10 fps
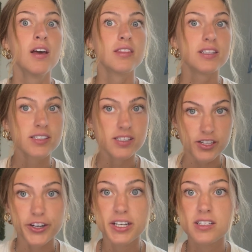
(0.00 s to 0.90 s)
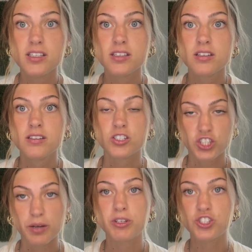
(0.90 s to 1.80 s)
The series, the
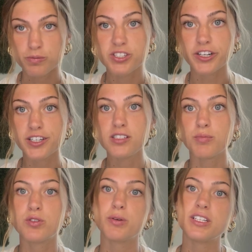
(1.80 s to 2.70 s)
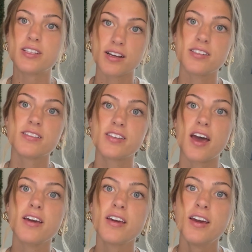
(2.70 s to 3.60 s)
championship series between Texas
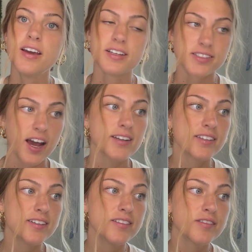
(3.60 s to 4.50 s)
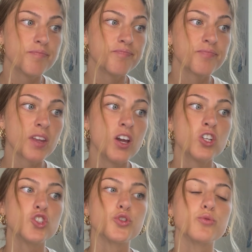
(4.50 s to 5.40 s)
Tech and Texas,
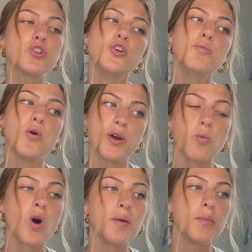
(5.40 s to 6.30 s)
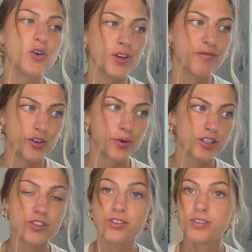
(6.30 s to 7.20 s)
drew 2.1 million
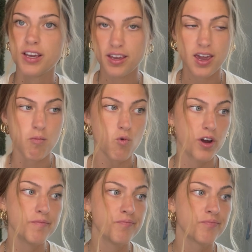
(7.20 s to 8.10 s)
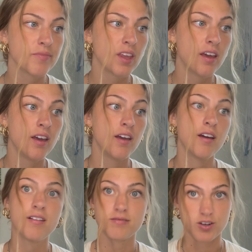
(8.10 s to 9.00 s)
viewers in Game 1,
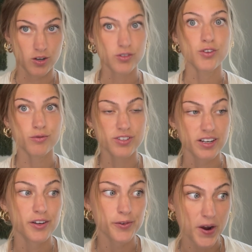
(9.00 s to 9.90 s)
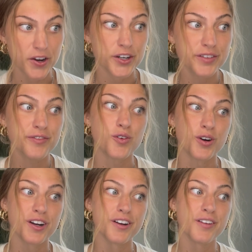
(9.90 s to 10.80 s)
also setting a record
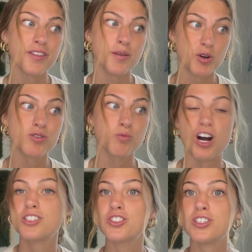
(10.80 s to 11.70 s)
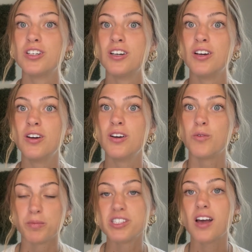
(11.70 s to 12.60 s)
for the most watched
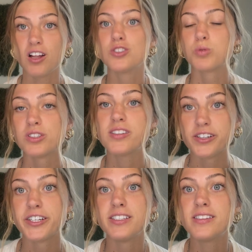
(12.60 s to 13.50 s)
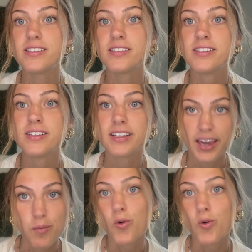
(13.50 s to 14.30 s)
Women's College World Series Game